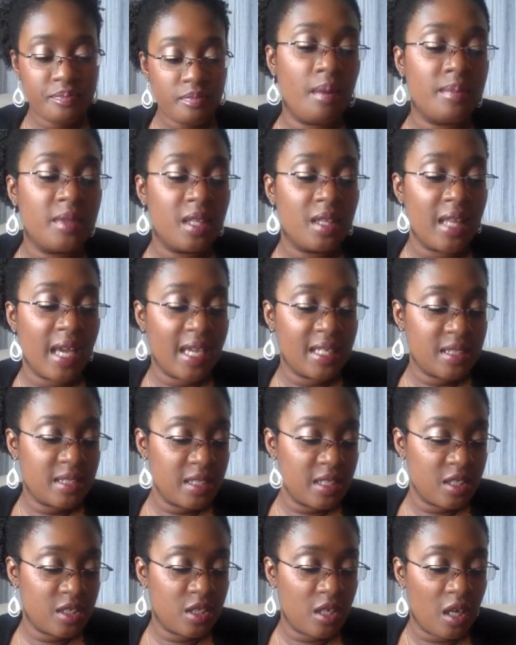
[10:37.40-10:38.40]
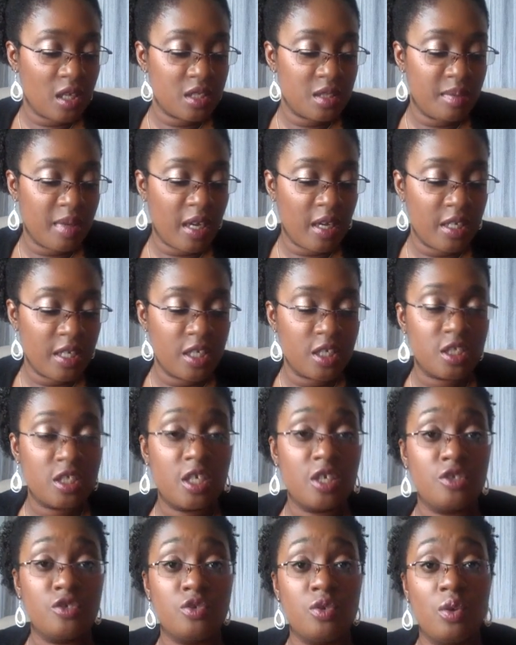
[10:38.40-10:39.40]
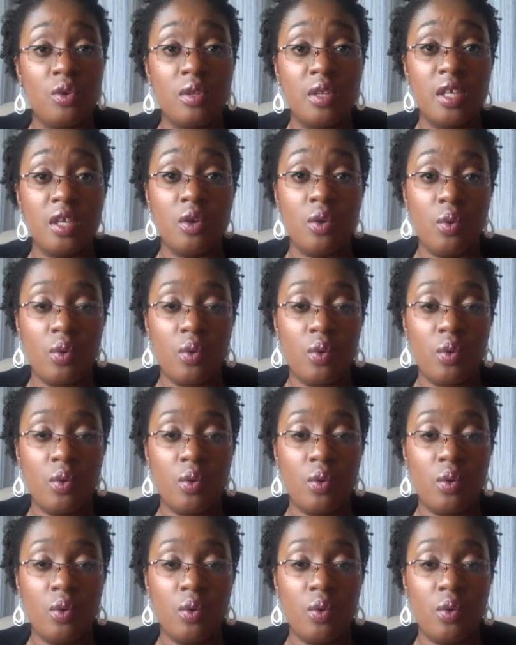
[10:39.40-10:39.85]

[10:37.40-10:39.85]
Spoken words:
The last thing it talks about is controlling